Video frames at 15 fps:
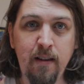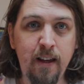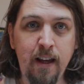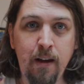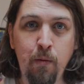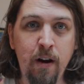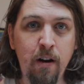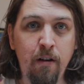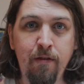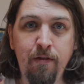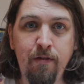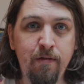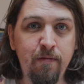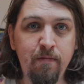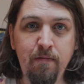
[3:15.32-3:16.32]
he went
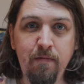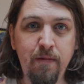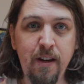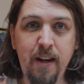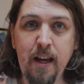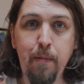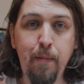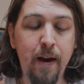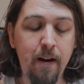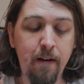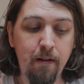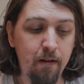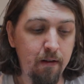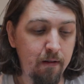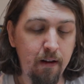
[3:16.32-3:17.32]
off the deep
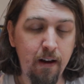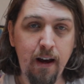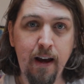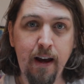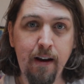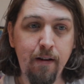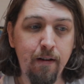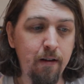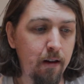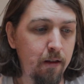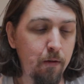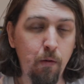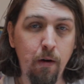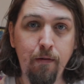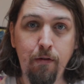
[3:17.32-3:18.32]
end, and I
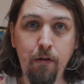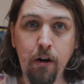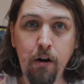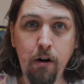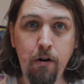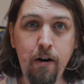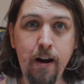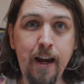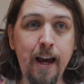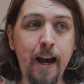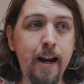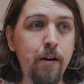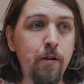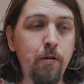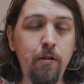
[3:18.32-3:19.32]
think we went for a curry
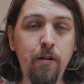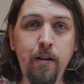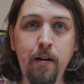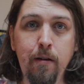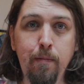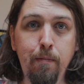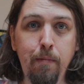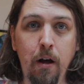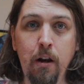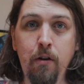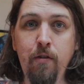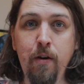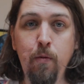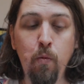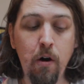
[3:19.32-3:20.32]
and he ordered a bottle of red